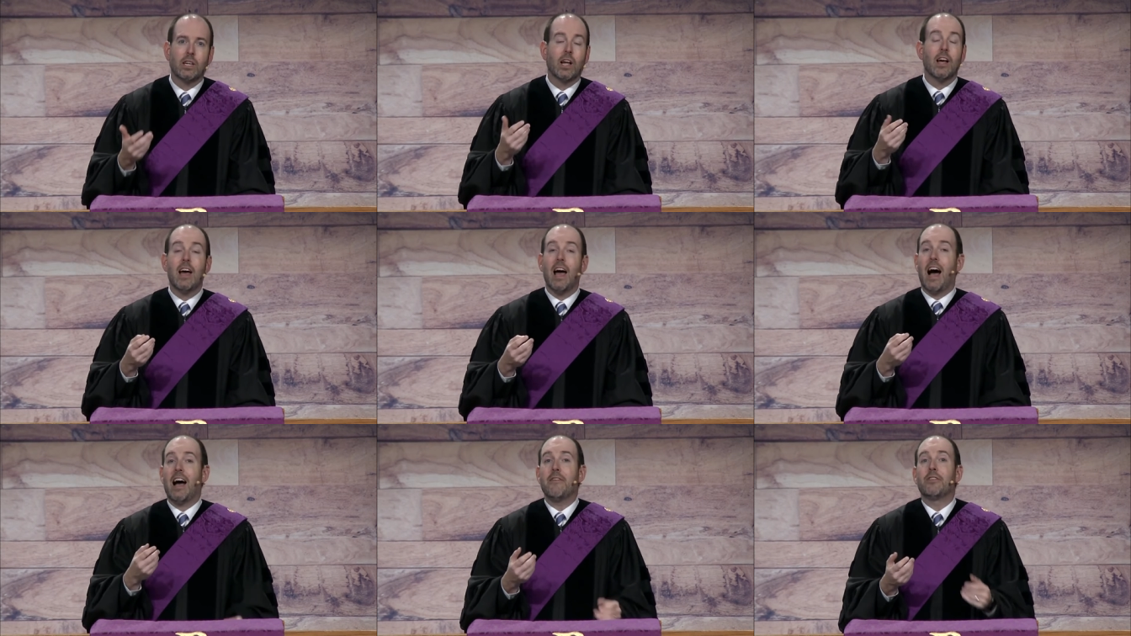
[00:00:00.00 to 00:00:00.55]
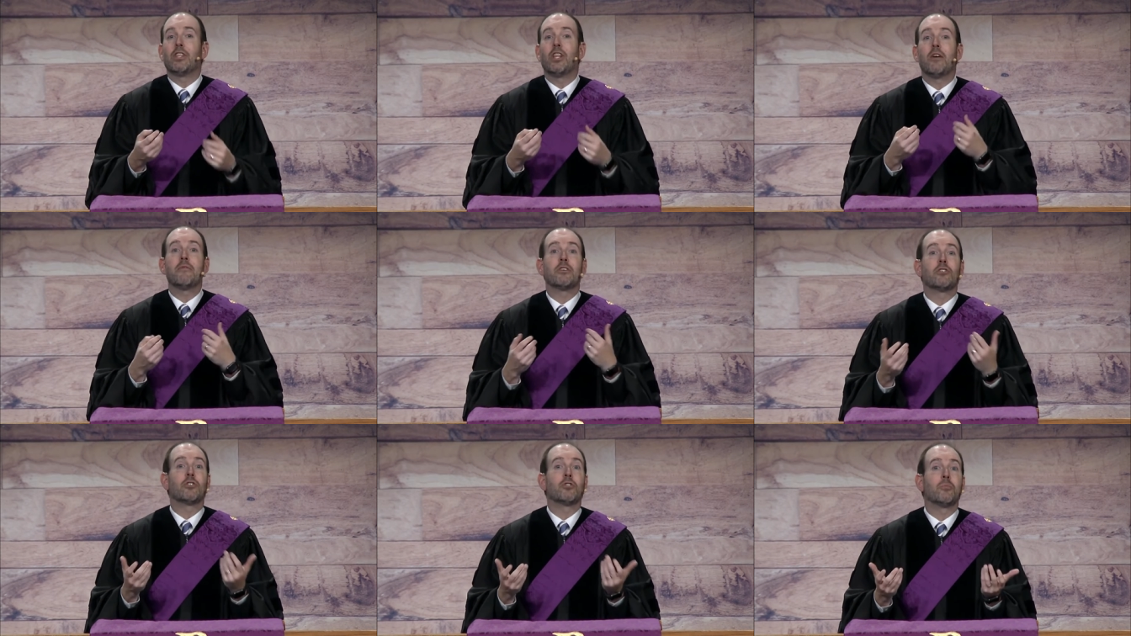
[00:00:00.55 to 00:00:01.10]
I, I even
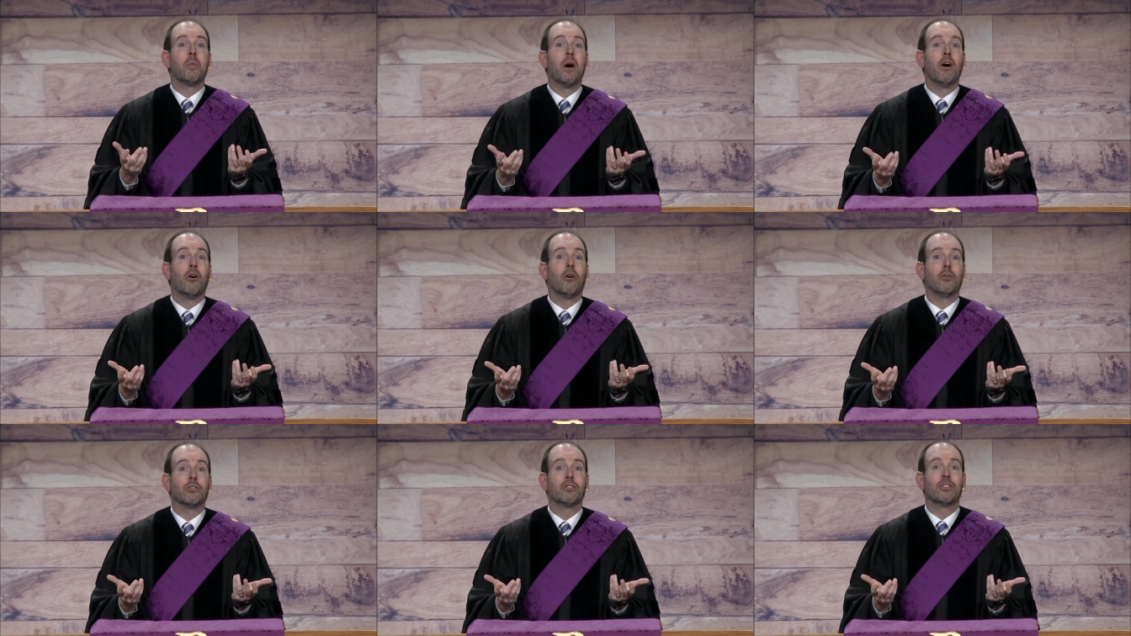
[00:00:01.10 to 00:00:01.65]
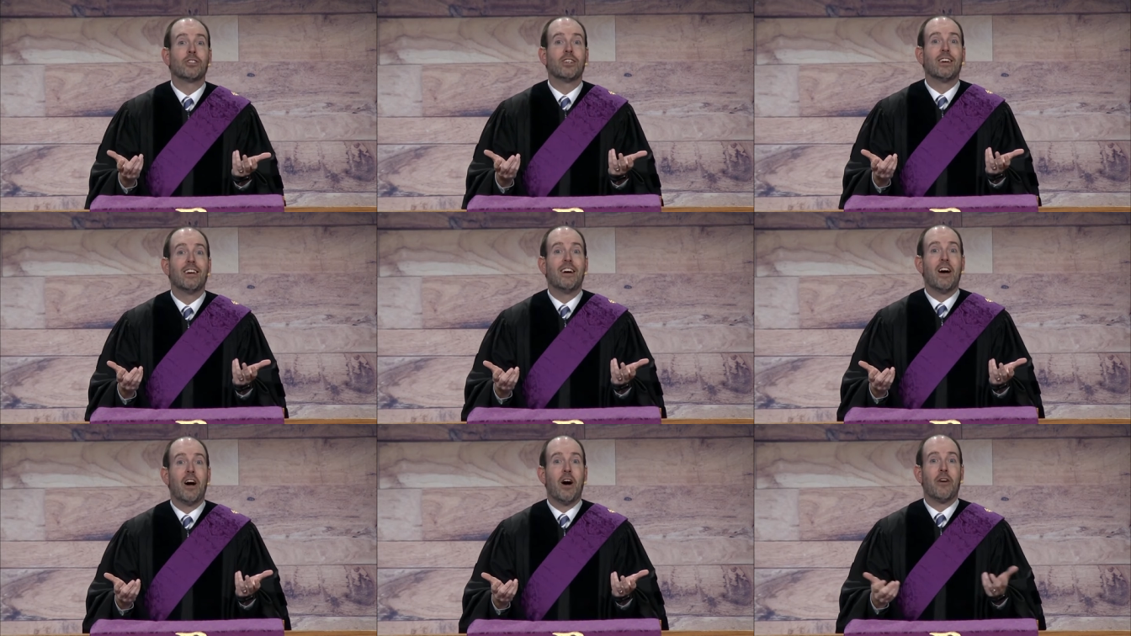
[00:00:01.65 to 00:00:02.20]
love the smells
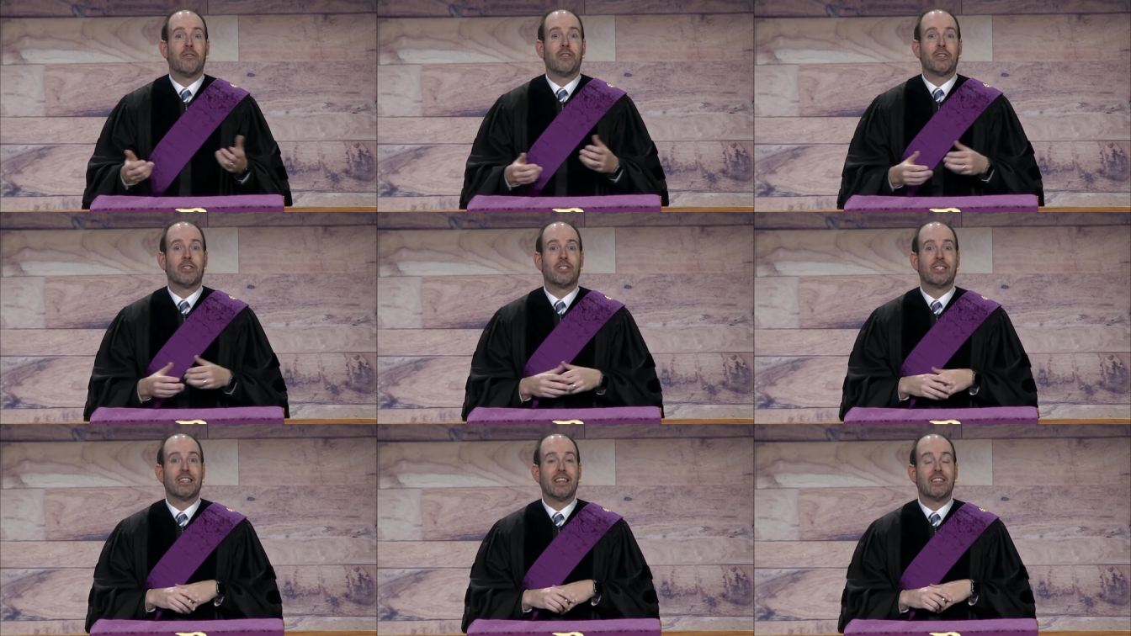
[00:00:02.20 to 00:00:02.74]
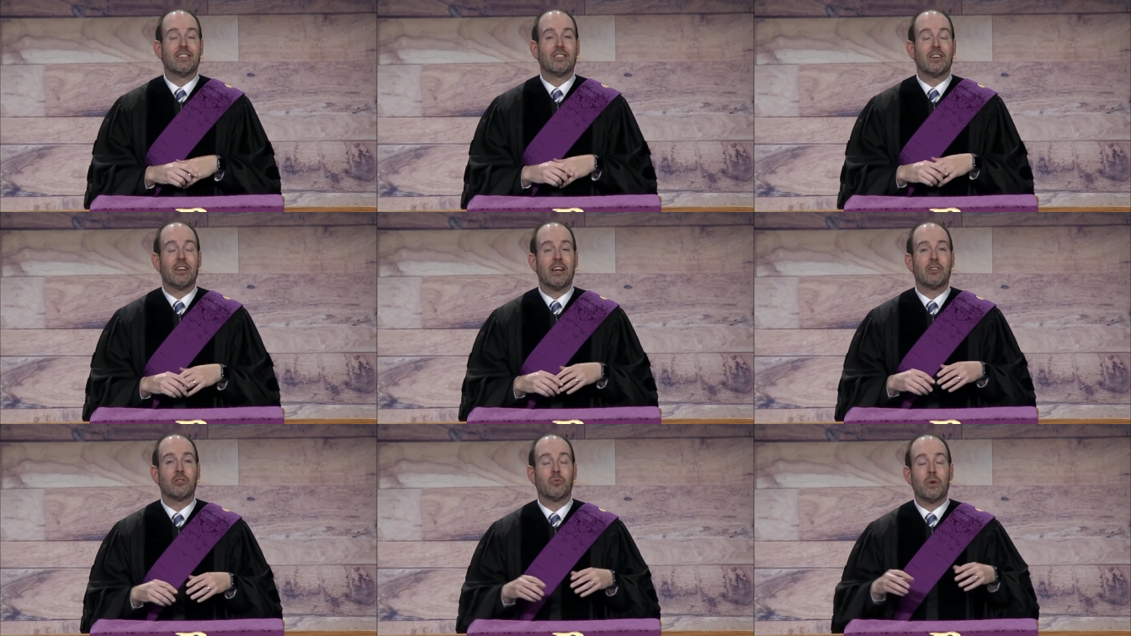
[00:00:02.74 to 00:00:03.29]
of this
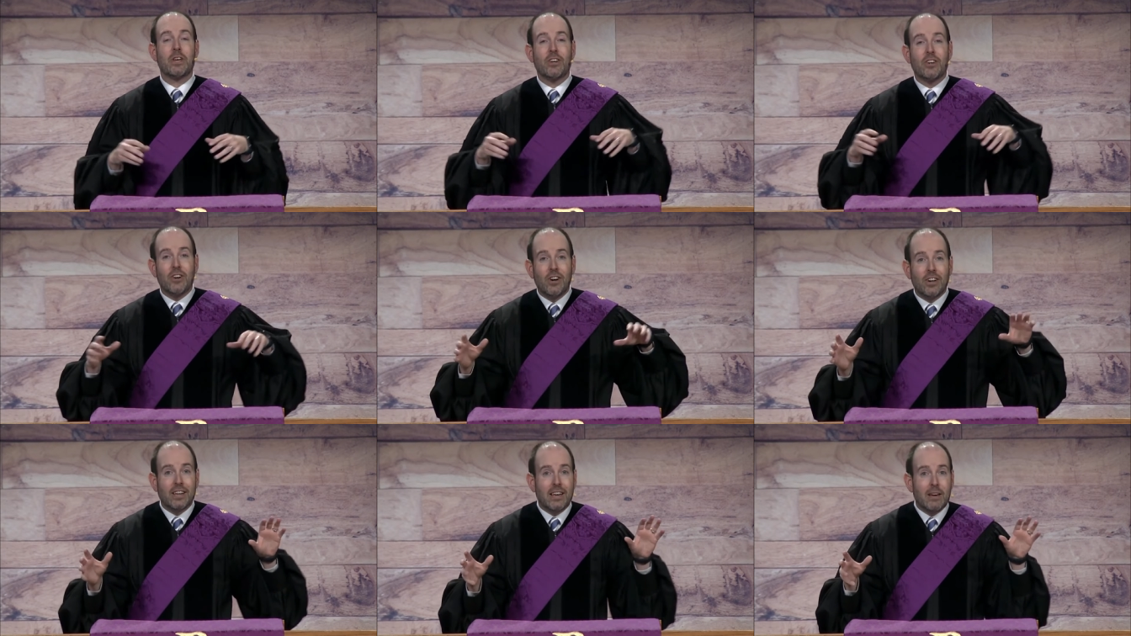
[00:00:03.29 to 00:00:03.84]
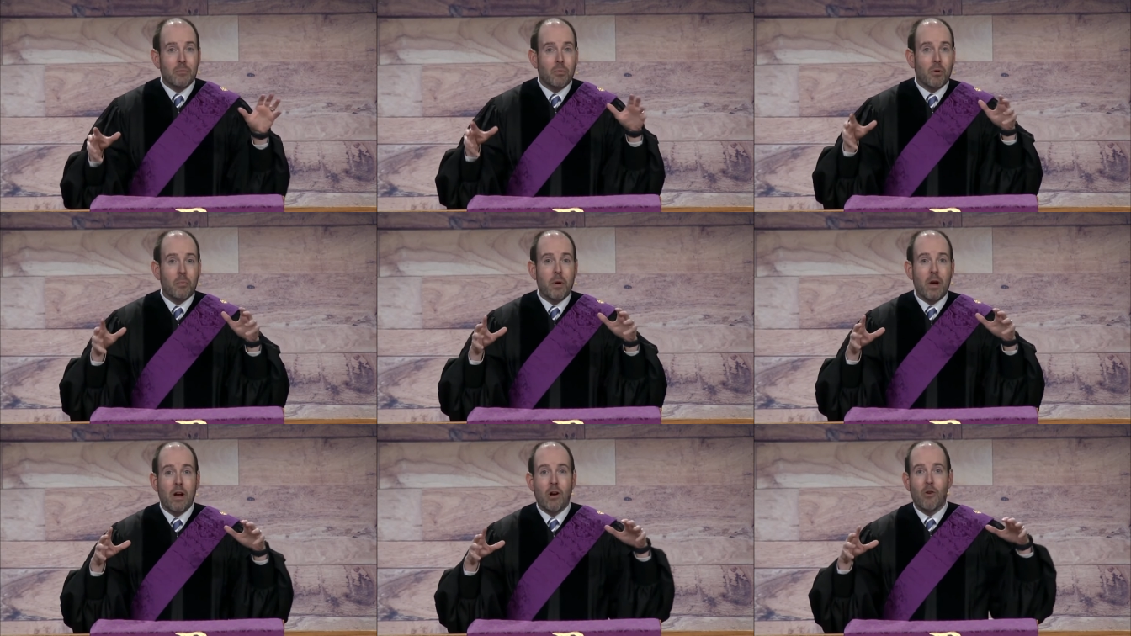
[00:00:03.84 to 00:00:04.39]
season as we cook and
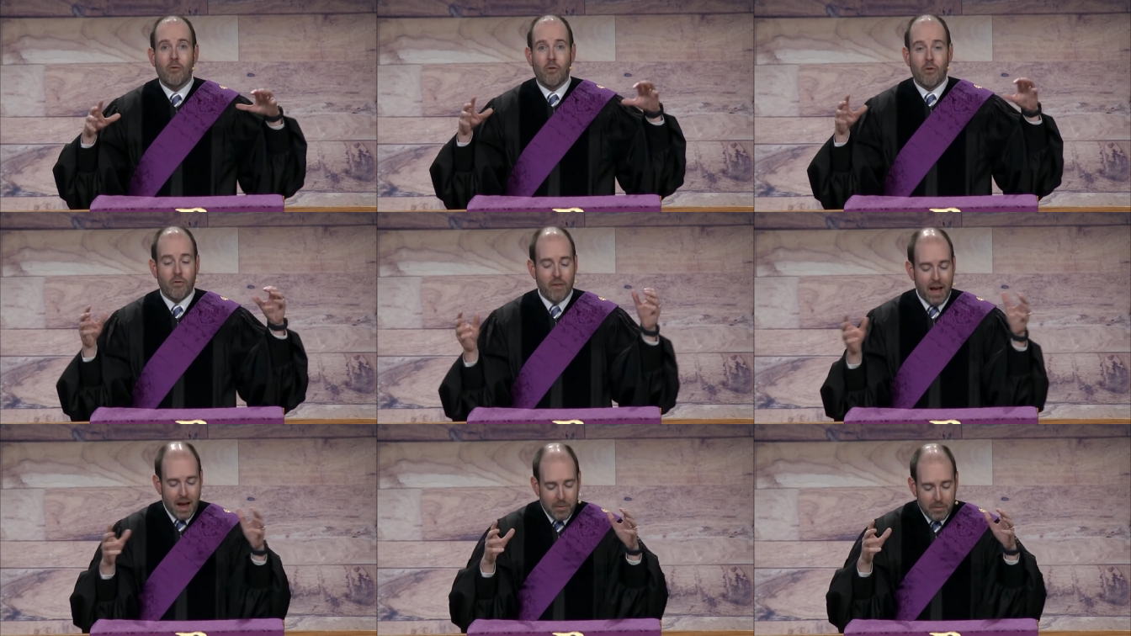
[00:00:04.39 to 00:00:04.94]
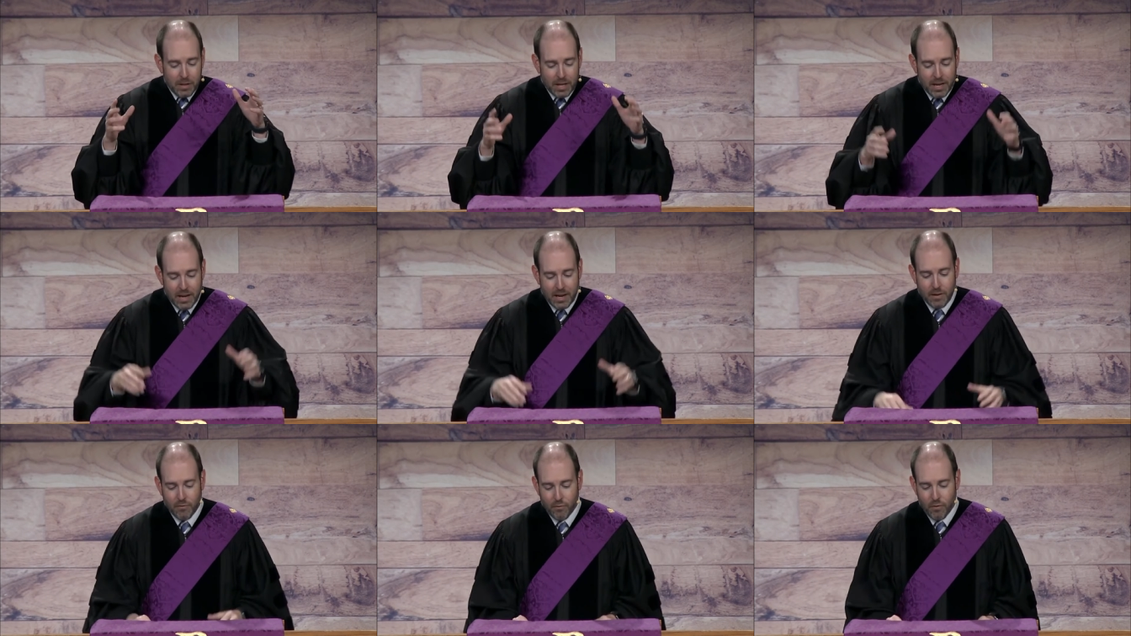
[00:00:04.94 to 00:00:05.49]
prepare for
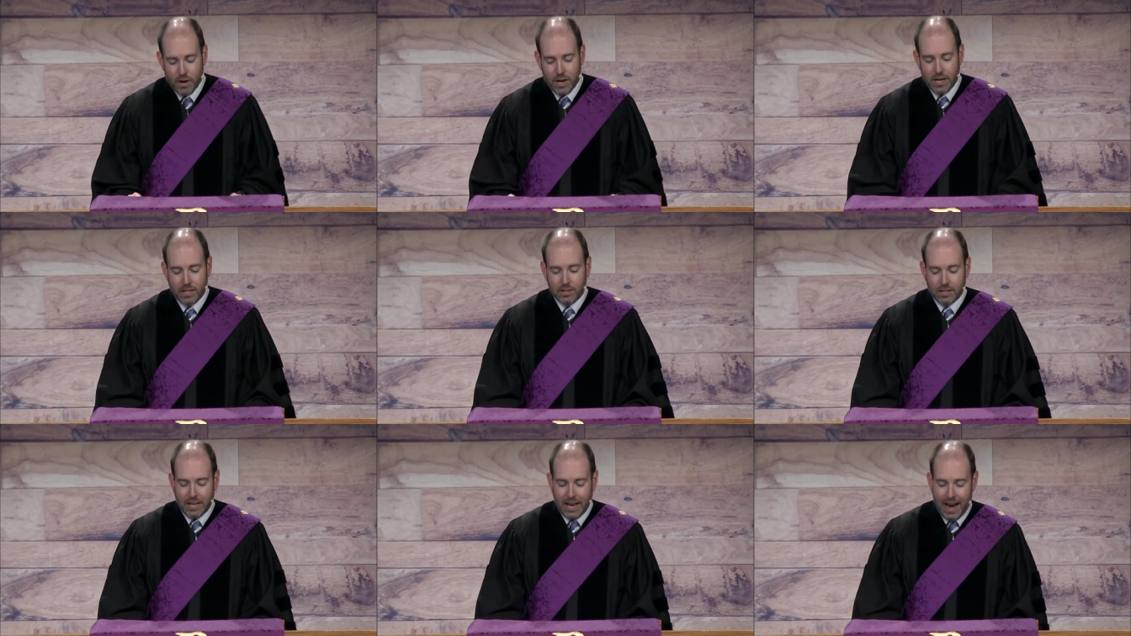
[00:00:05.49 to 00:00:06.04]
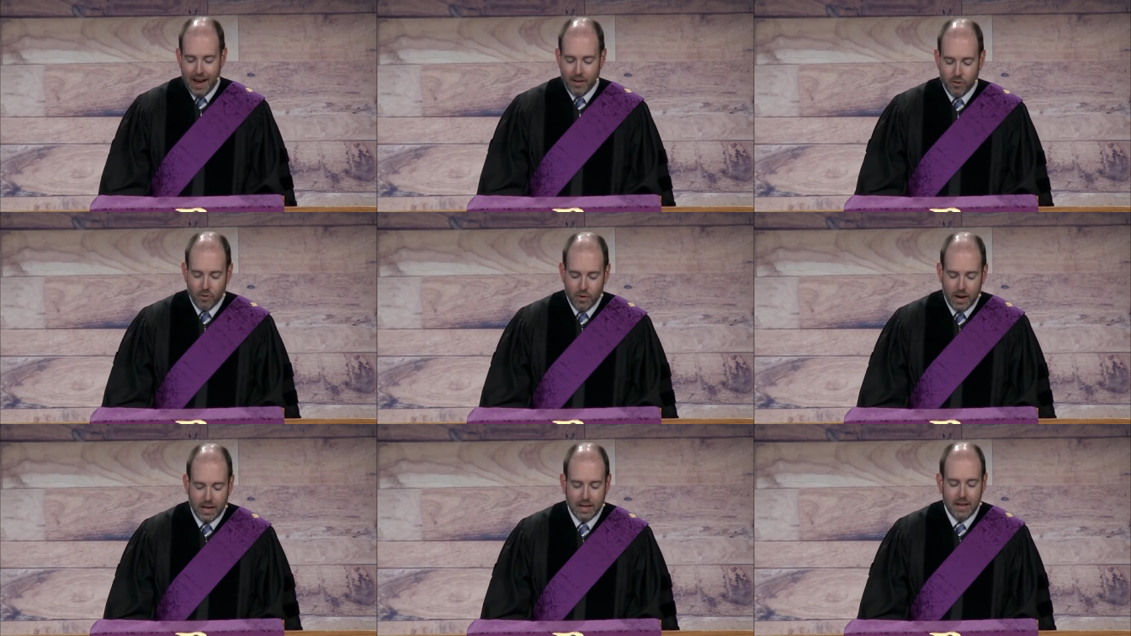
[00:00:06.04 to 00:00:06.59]
family and friends
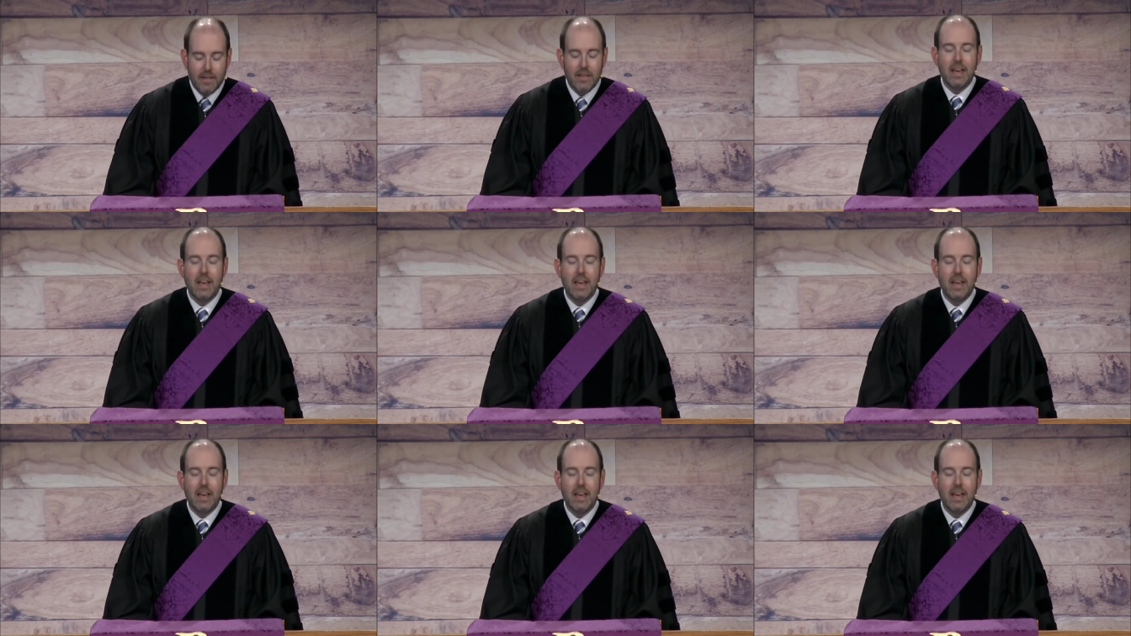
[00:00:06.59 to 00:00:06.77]
gathering.